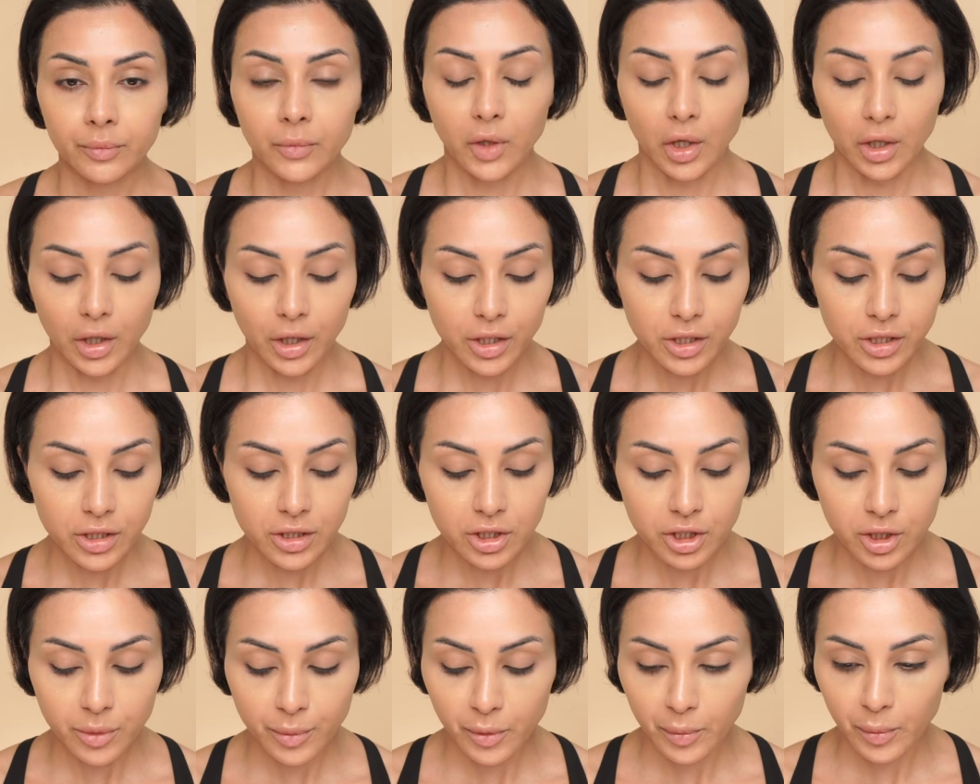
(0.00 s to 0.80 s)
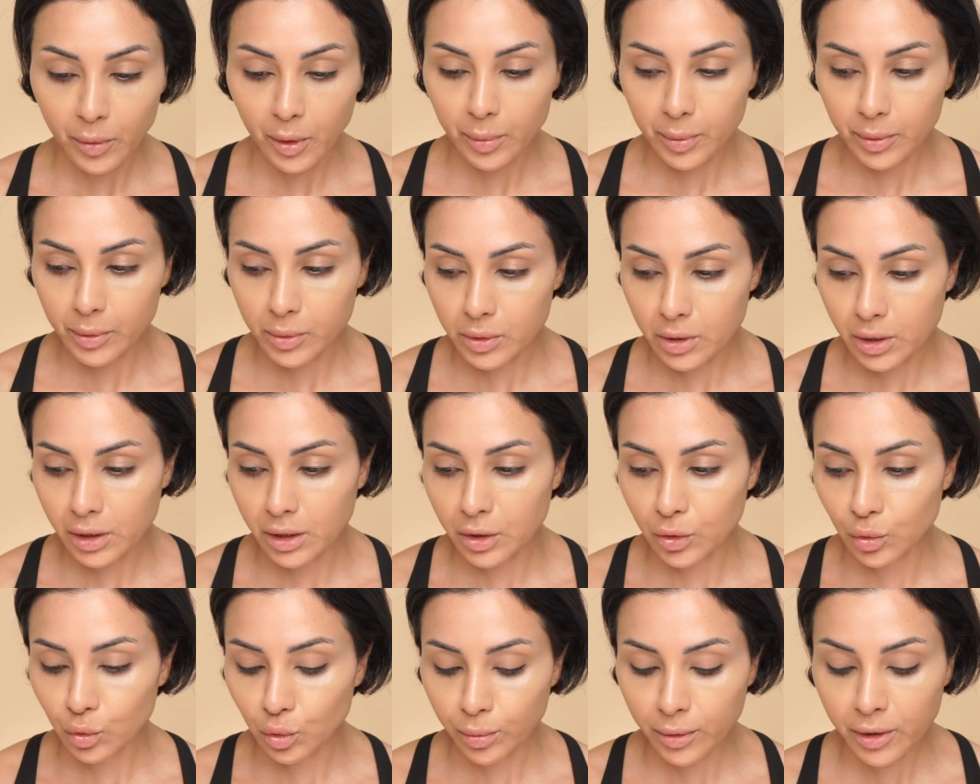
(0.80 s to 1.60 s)
I go to the gym in my building,
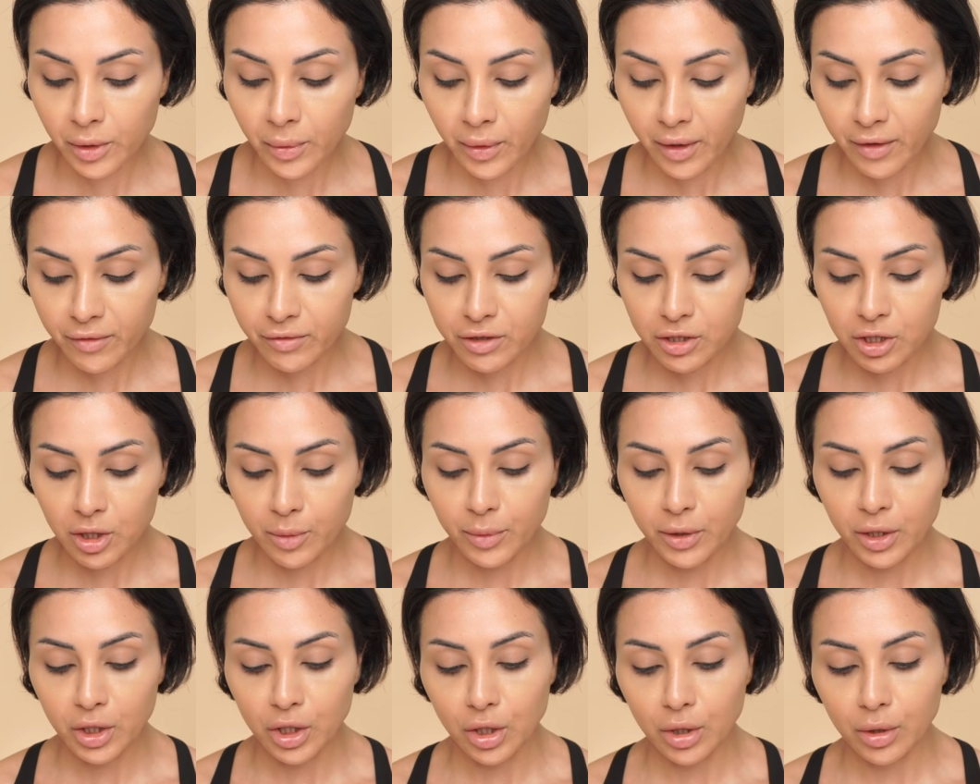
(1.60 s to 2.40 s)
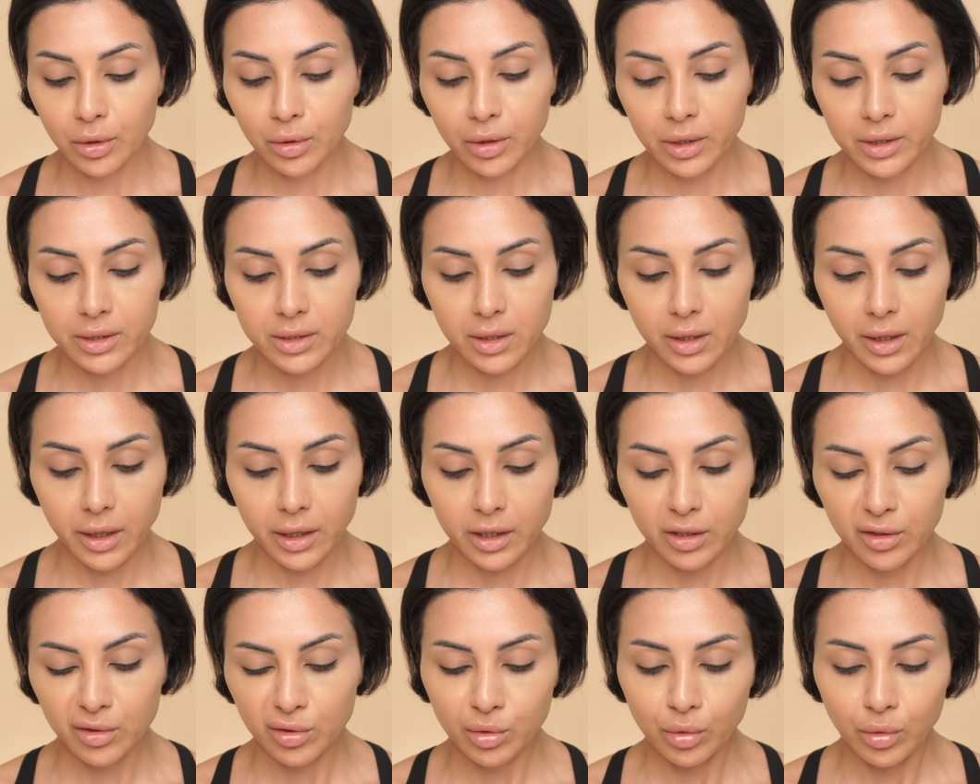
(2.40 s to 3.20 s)
and normally every time I go, there's
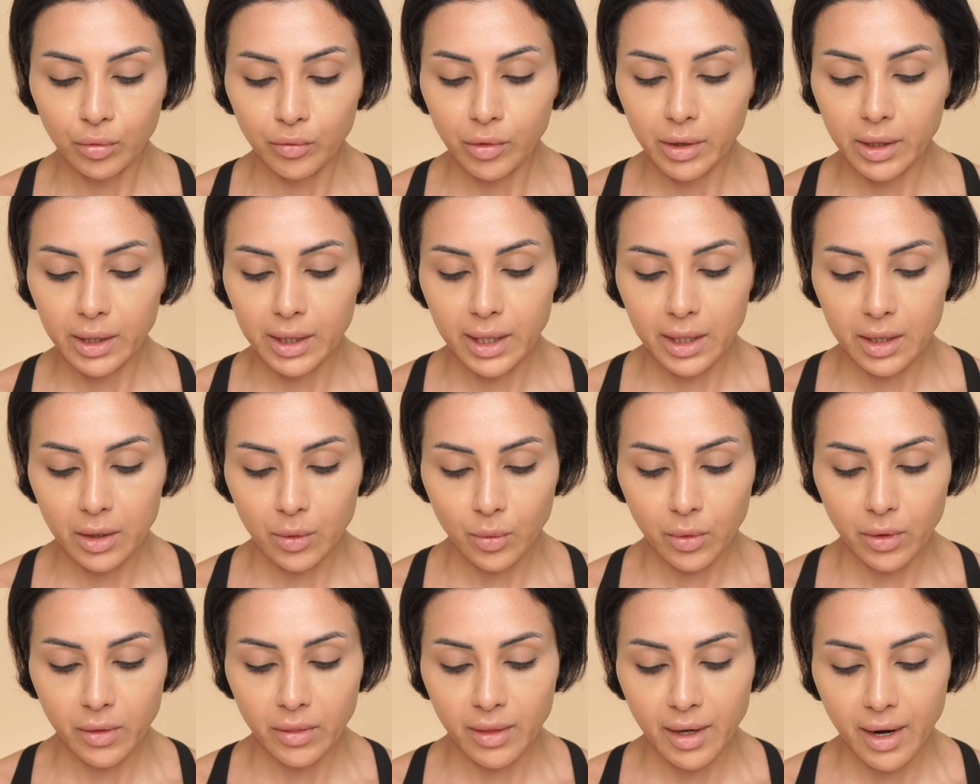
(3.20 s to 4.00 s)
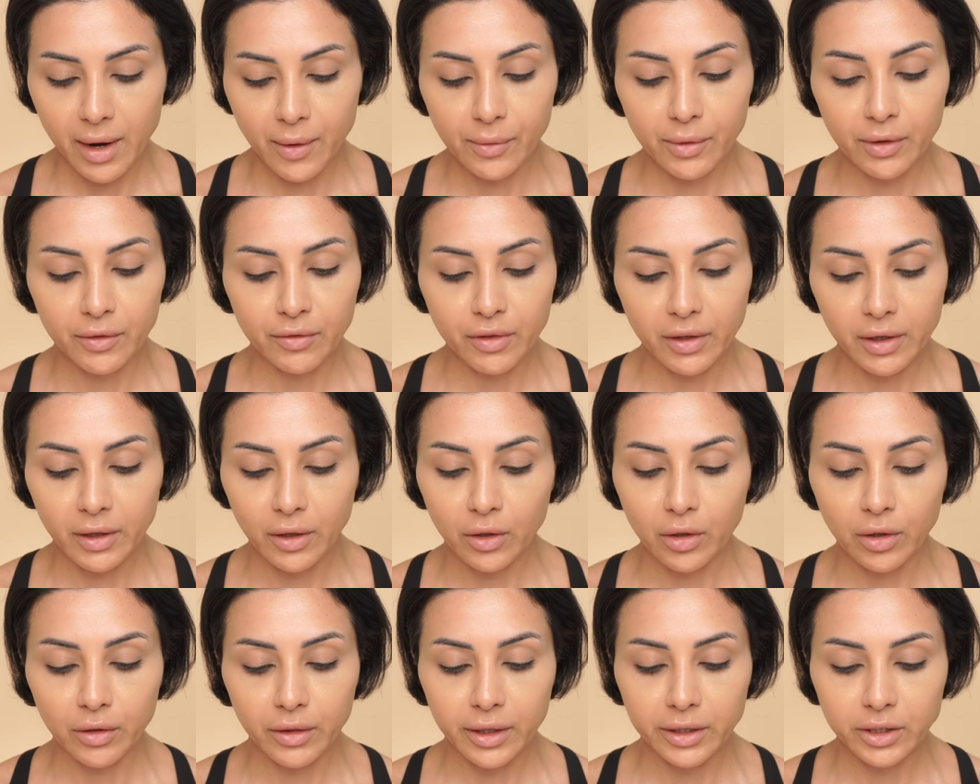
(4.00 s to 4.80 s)
like not really anyone there, and if they
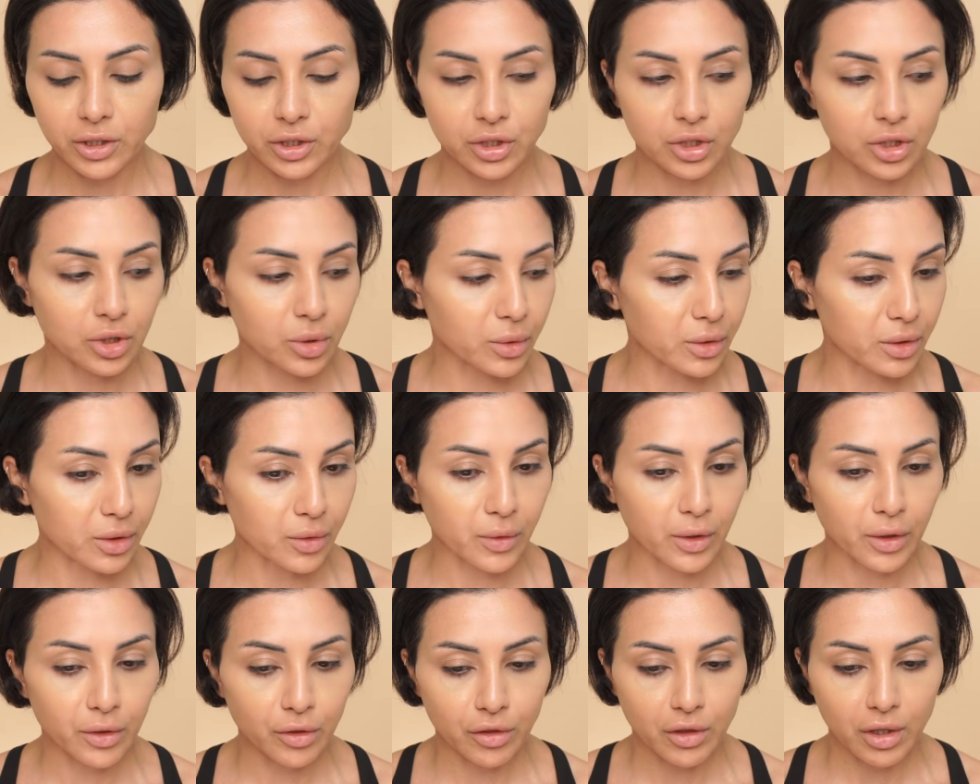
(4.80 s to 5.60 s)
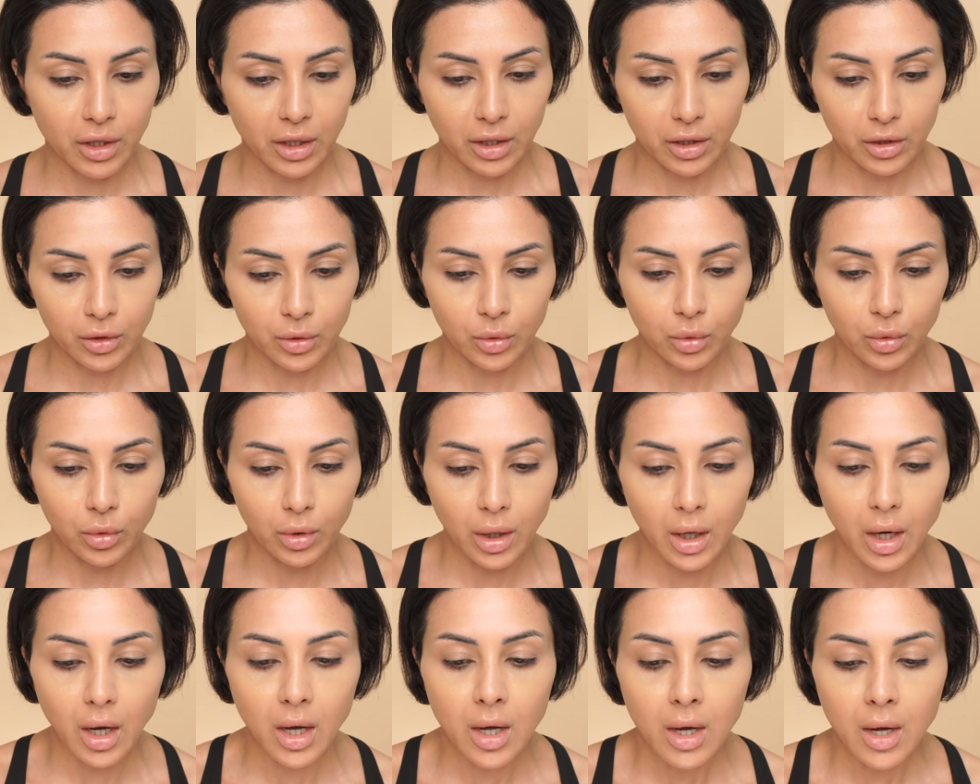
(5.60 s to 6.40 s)
are, they're just doing their own thing in the
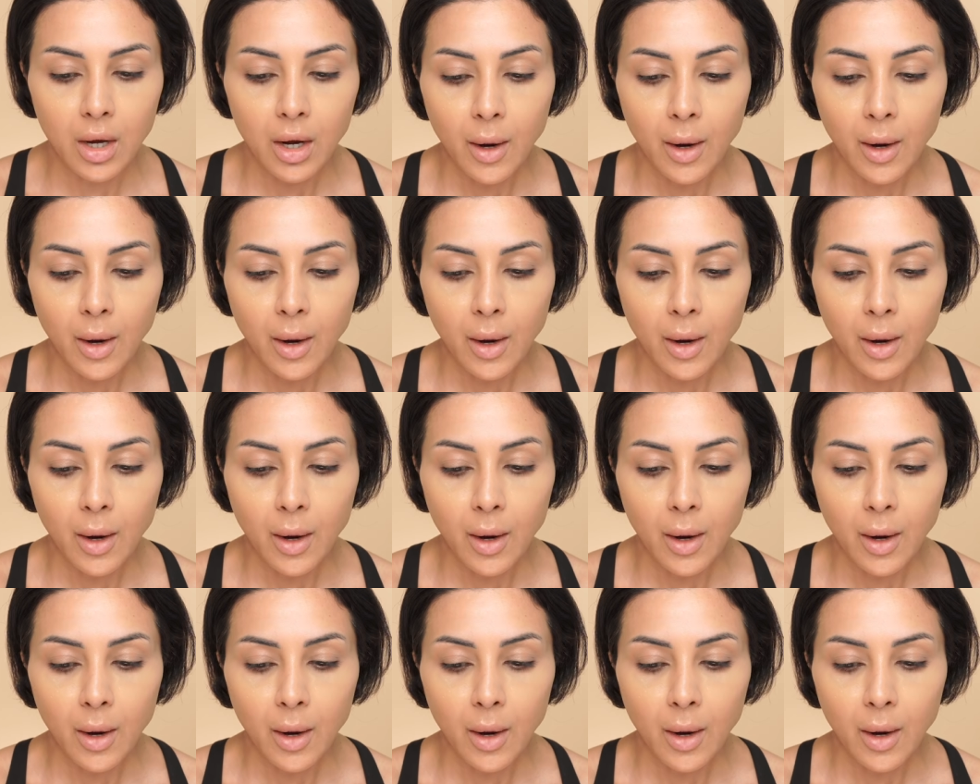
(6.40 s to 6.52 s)
corner.